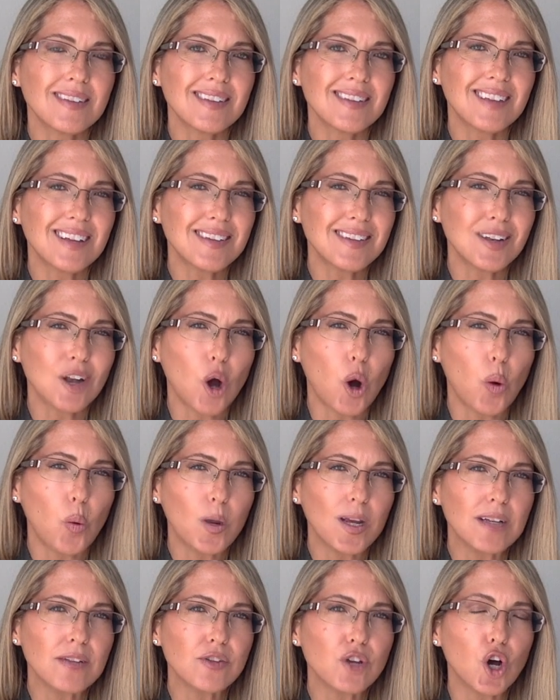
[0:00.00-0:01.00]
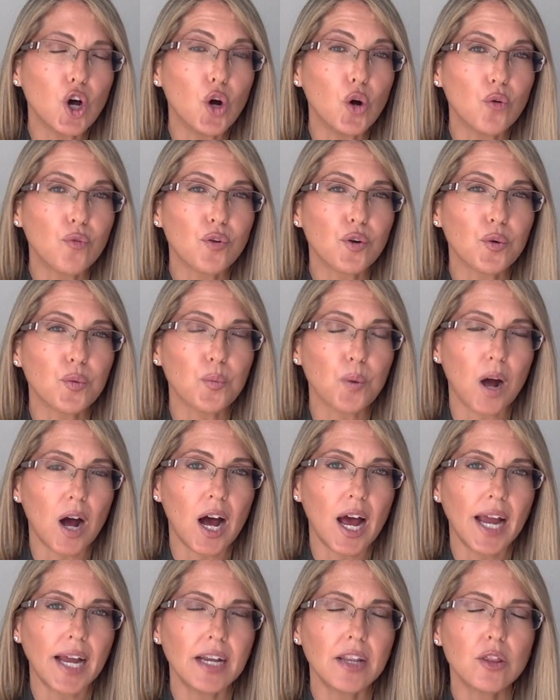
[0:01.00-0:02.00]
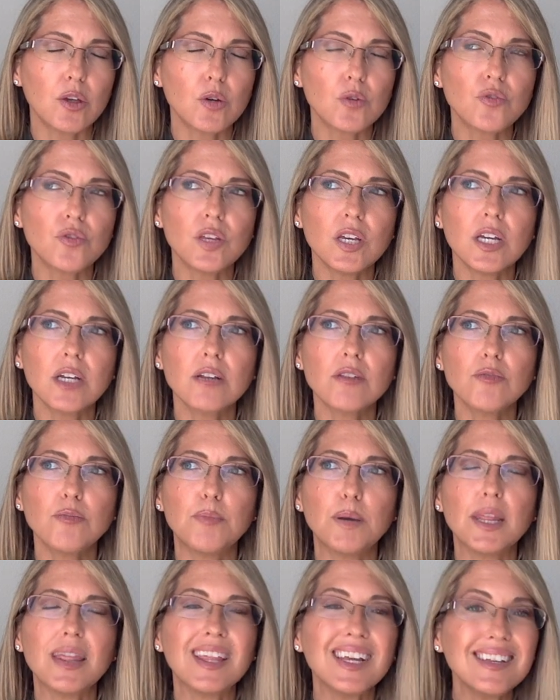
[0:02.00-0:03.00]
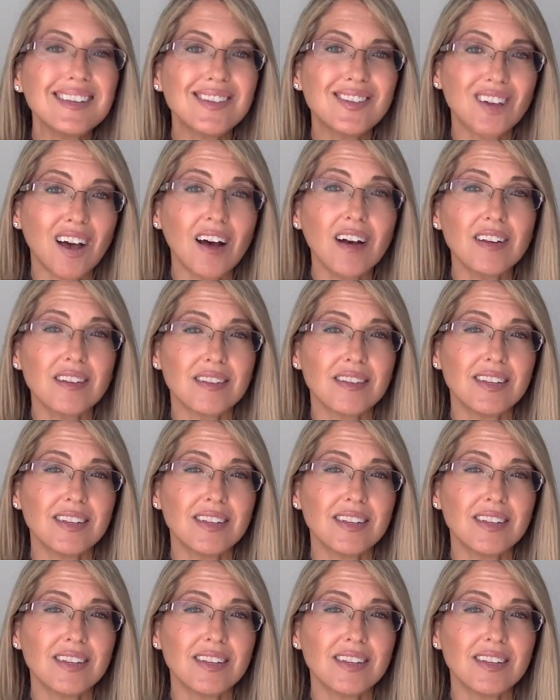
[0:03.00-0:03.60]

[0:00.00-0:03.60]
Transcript: doesn't always override those things, but this does.